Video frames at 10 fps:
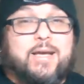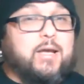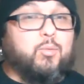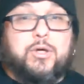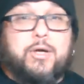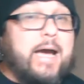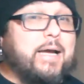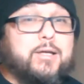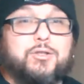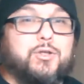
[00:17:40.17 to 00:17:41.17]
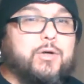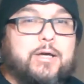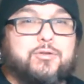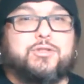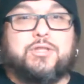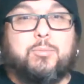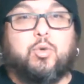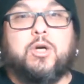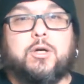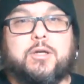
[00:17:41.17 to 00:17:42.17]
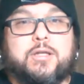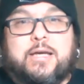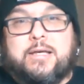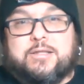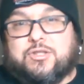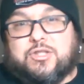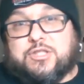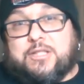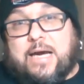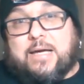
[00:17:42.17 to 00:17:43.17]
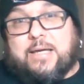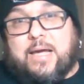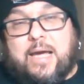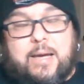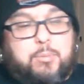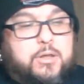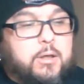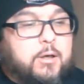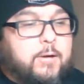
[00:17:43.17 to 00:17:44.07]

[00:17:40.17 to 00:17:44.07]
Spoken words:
and we're not going to turn out the same work. Like, it's just not going to happen.